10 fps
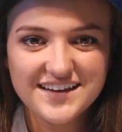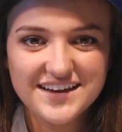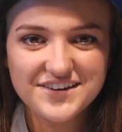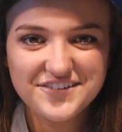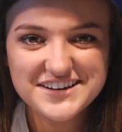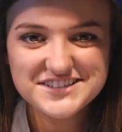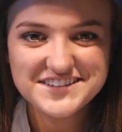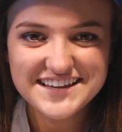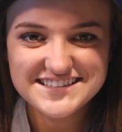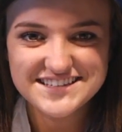
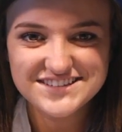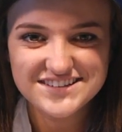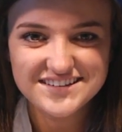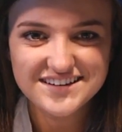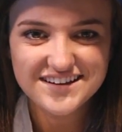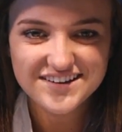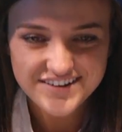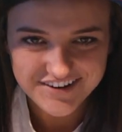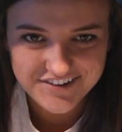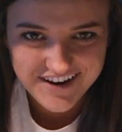Congratulations,
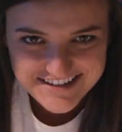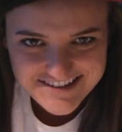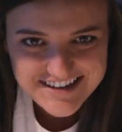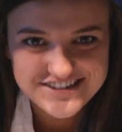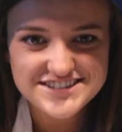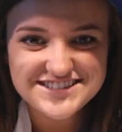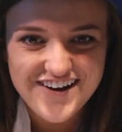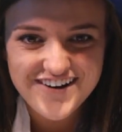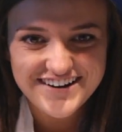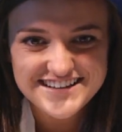congratulations to
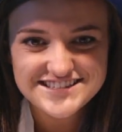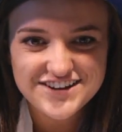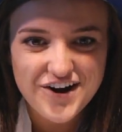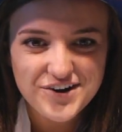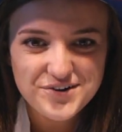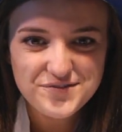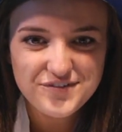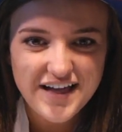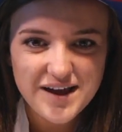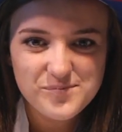artists Carter
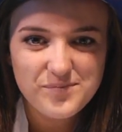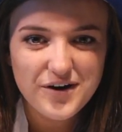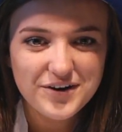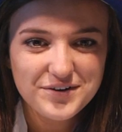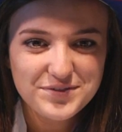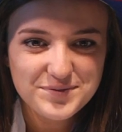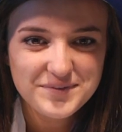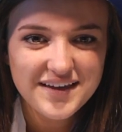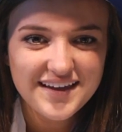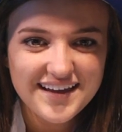Flackbarth,
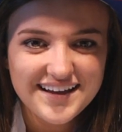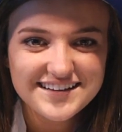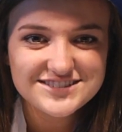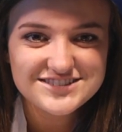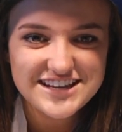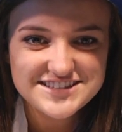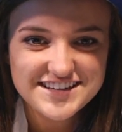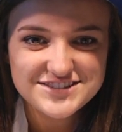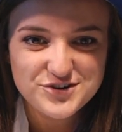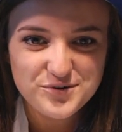
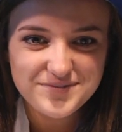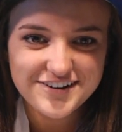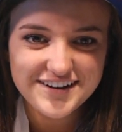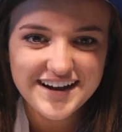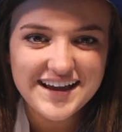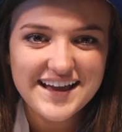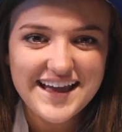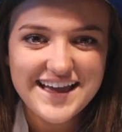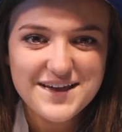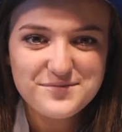Jessica Tolbert,
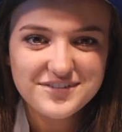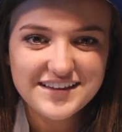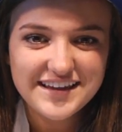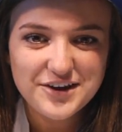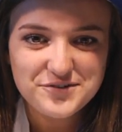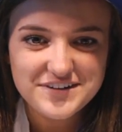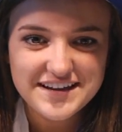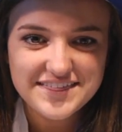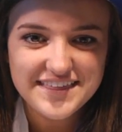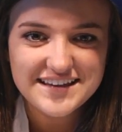Emily
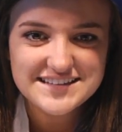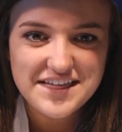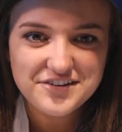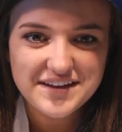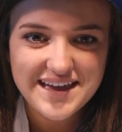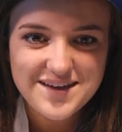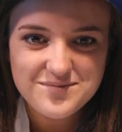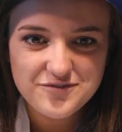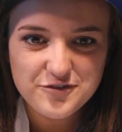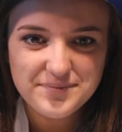Gilreath, and Taylor Kim
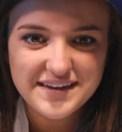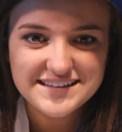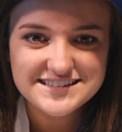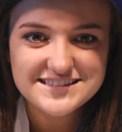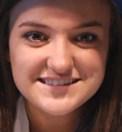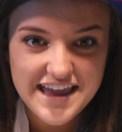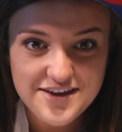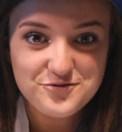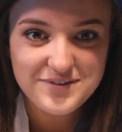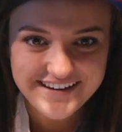for being
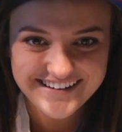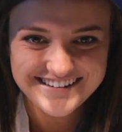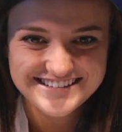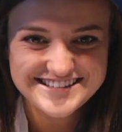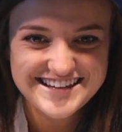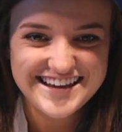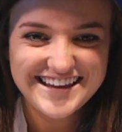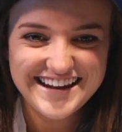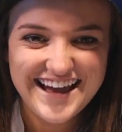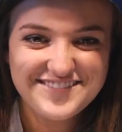state winners
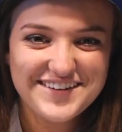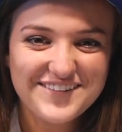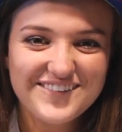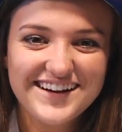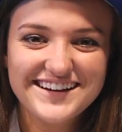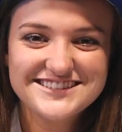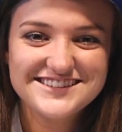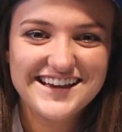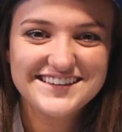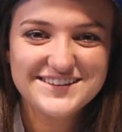and having work
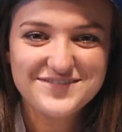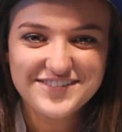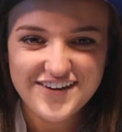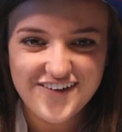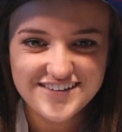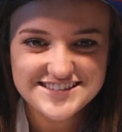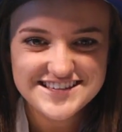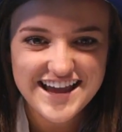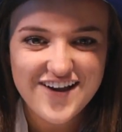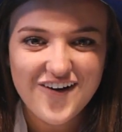selected for the
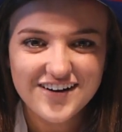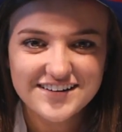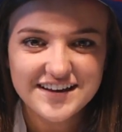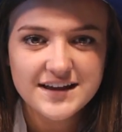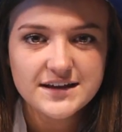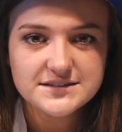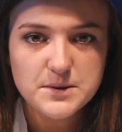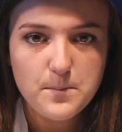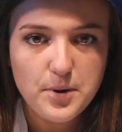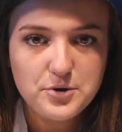All-State Art
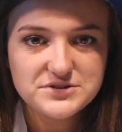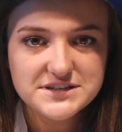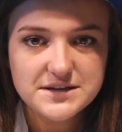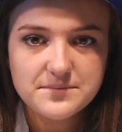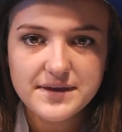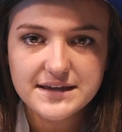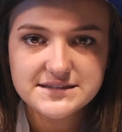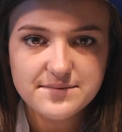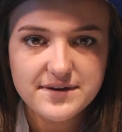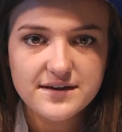Symposium
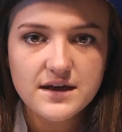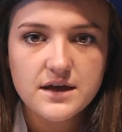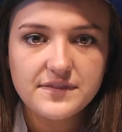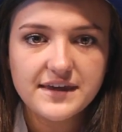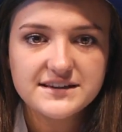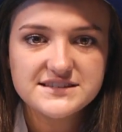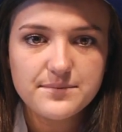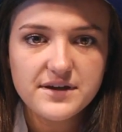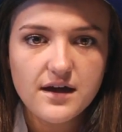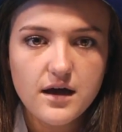exhibit. The
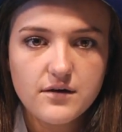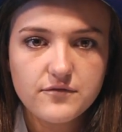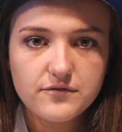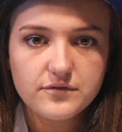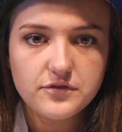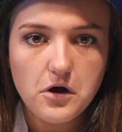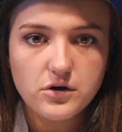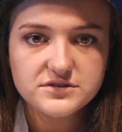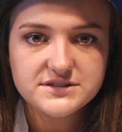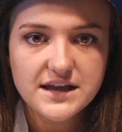exhibit of the
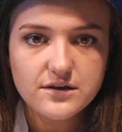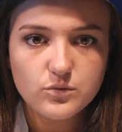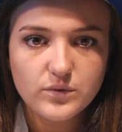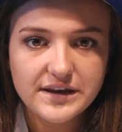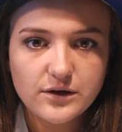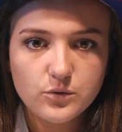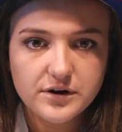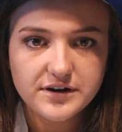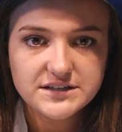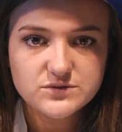All-State winning
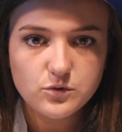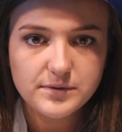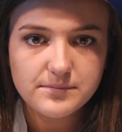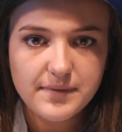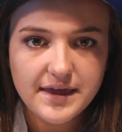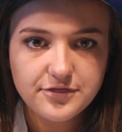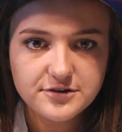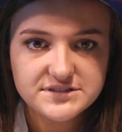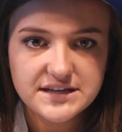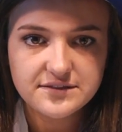works will be May
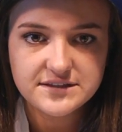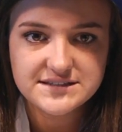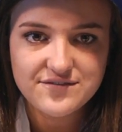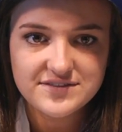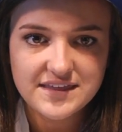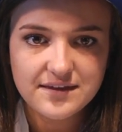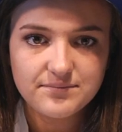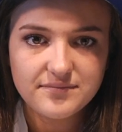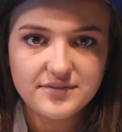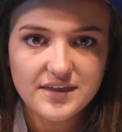13th to 17th
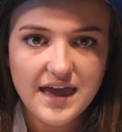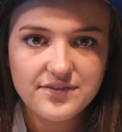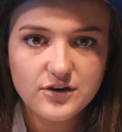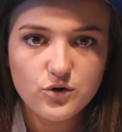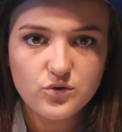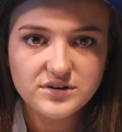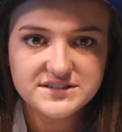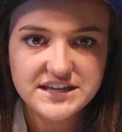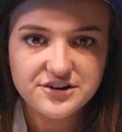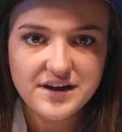at the Corn
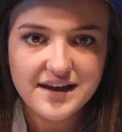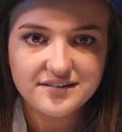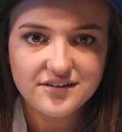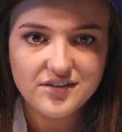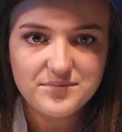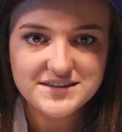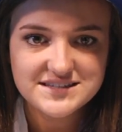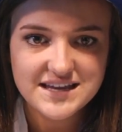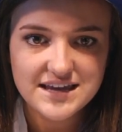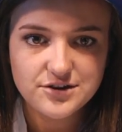Center at Columbus
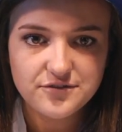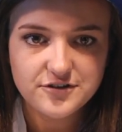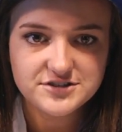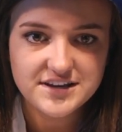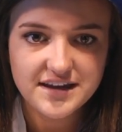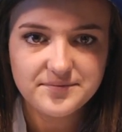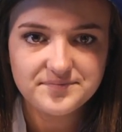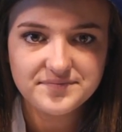State University.